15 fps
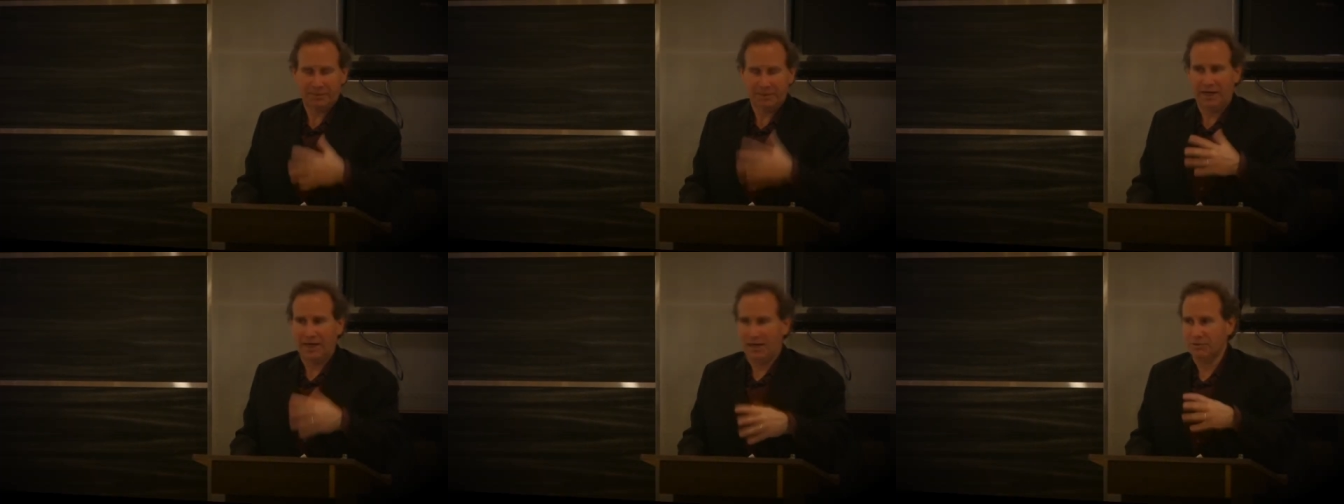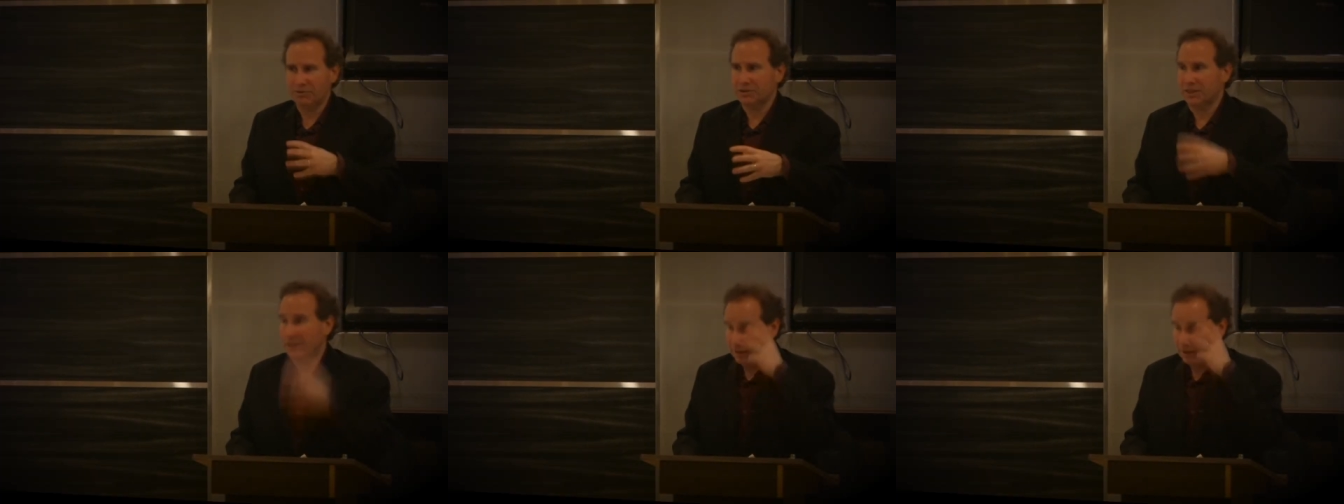I mean, I
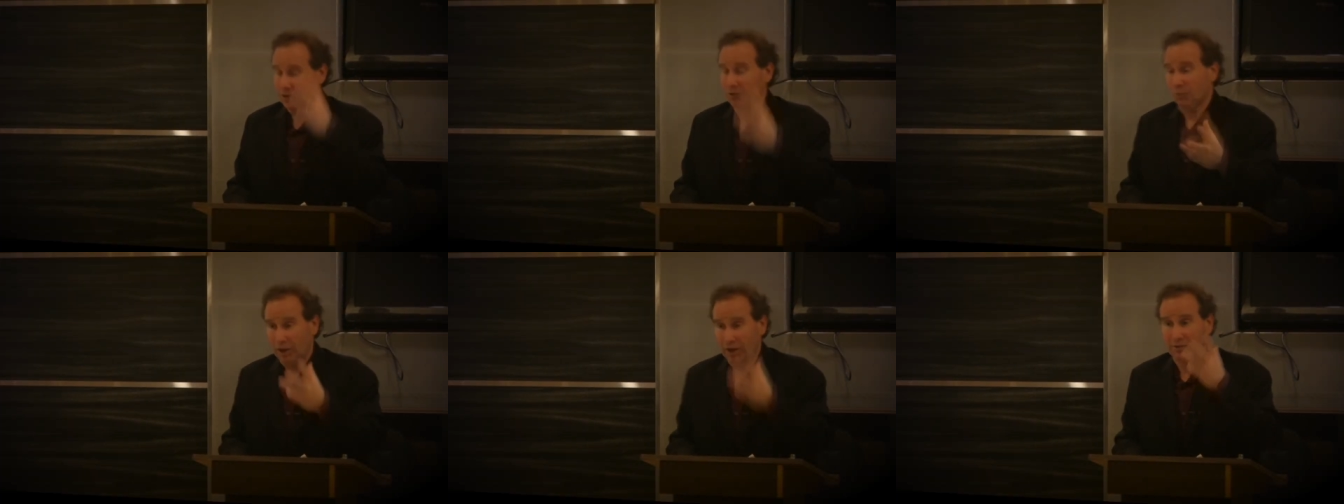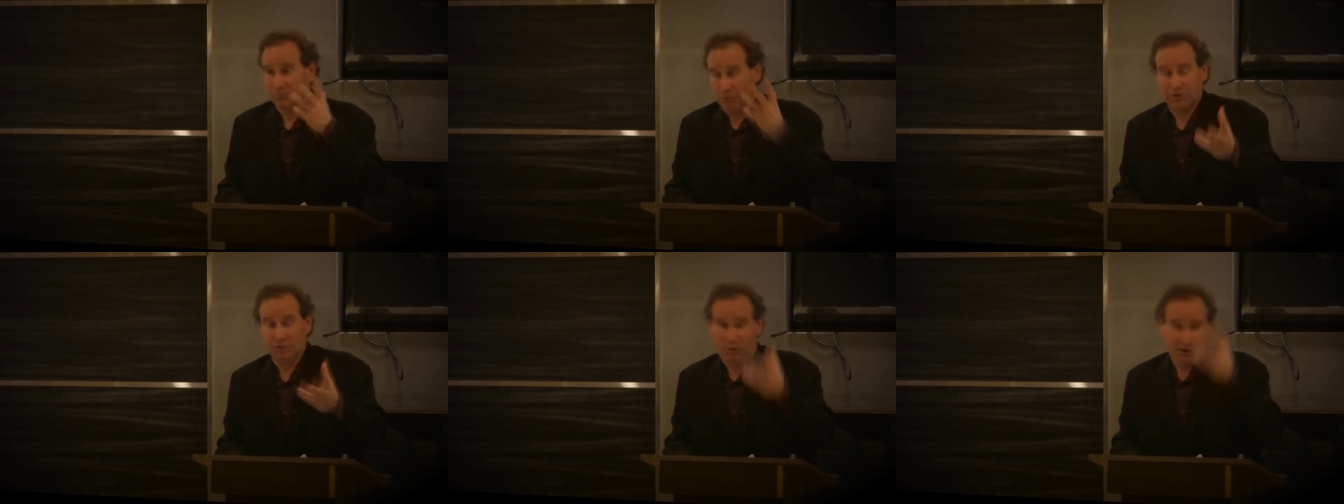always say you want to,
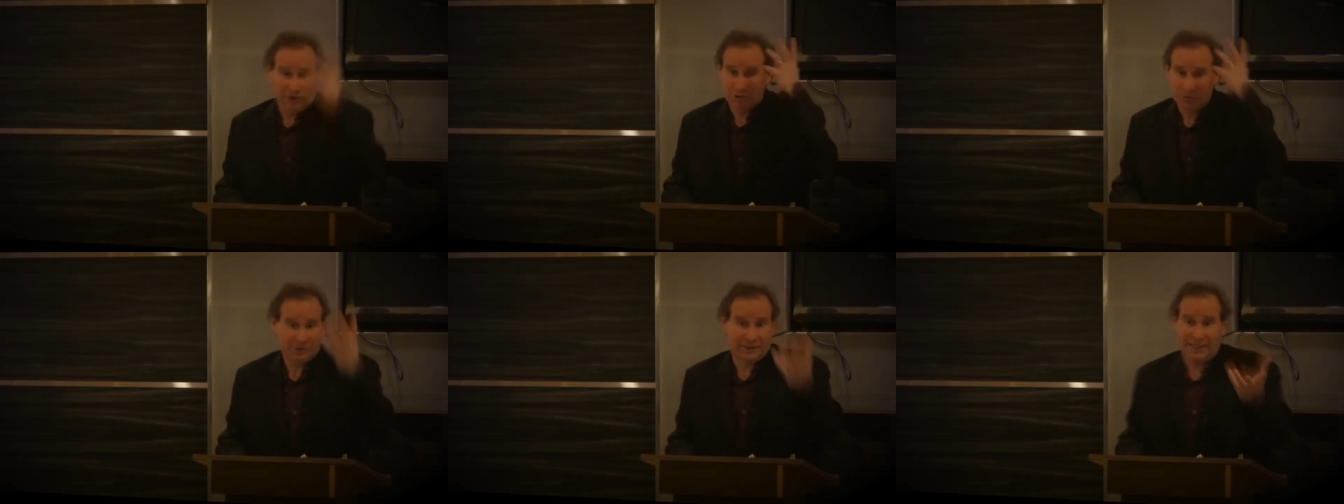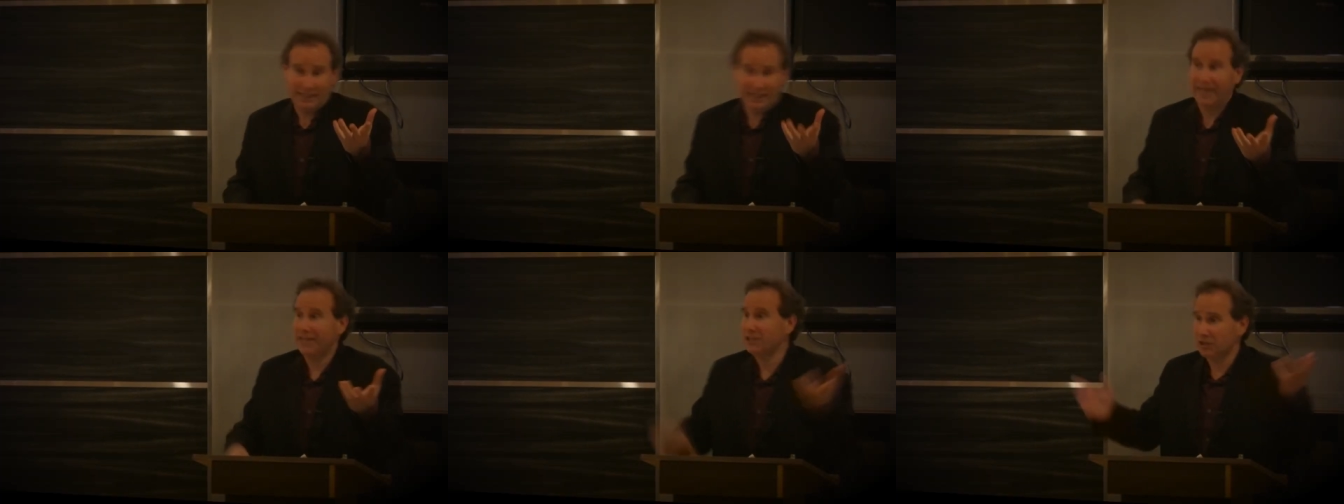what you want to do is get
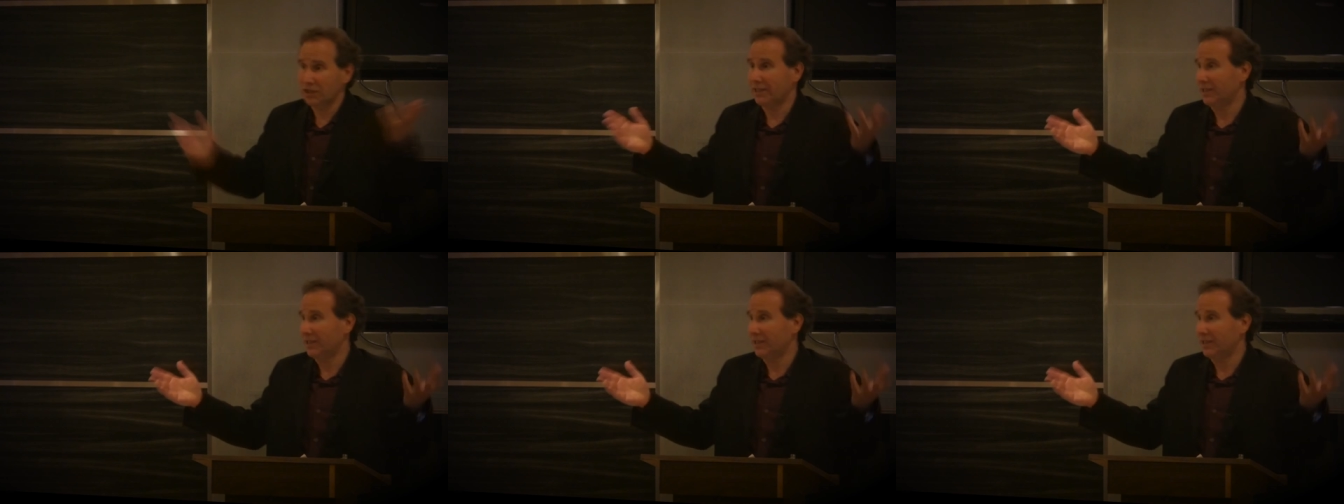an agent.